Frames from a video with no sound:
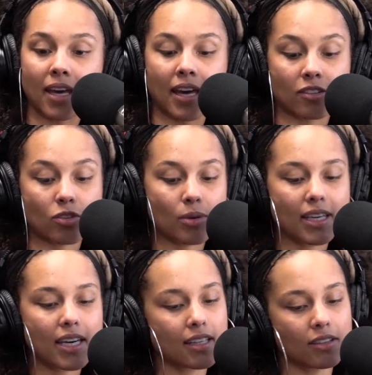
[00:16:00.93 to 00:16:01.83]
Yeah. So
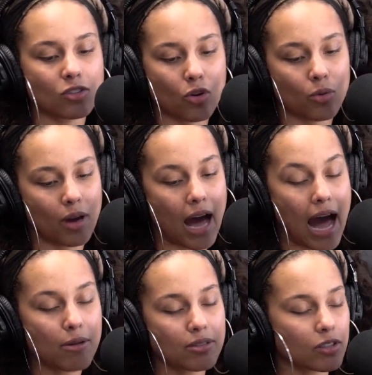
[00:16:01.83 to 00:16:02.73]
again, you know,
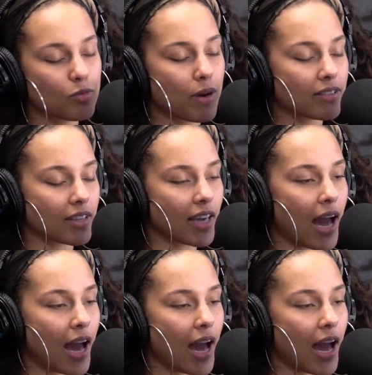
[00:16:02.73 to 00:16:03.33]
I was expressing